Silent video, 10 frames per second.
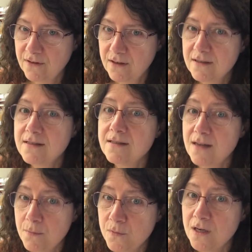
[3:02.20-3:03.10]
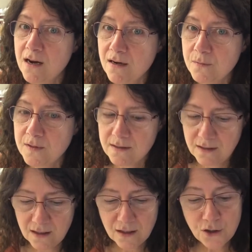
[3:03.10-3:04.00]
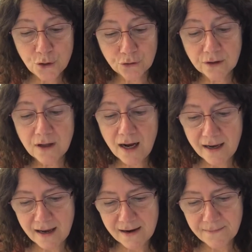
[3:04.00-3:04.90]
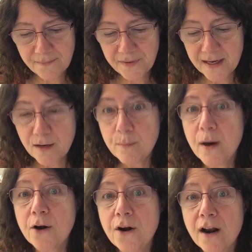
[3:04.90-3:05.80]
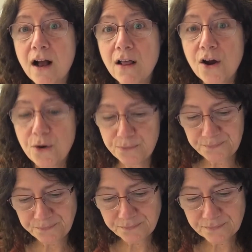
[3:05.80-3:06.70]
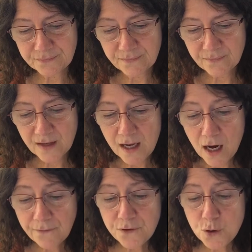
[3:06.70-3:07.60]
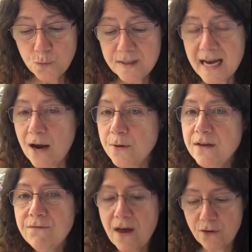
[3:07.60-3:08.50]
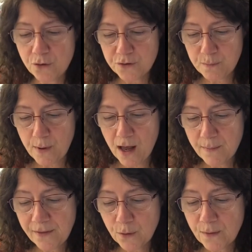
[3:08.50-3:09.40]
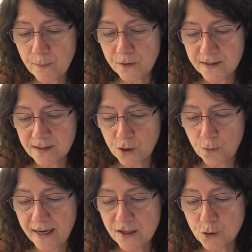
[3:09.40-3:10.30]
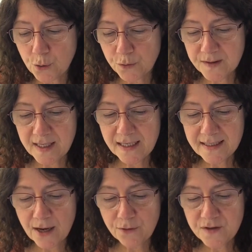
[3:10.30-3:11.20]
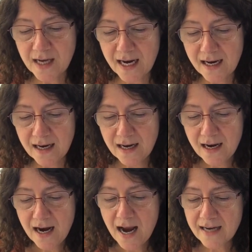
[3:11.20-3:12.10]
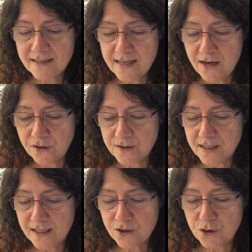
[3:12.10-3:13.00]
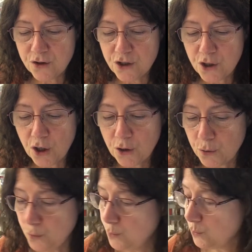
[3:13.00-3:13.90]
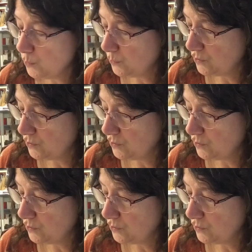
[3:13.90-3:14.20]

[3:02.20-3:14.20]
Sometimes you're lucky in Butternut Hollow. A few downy feathers bob on the ripples as the great turtle sinks out of sight and settles into the dark ooze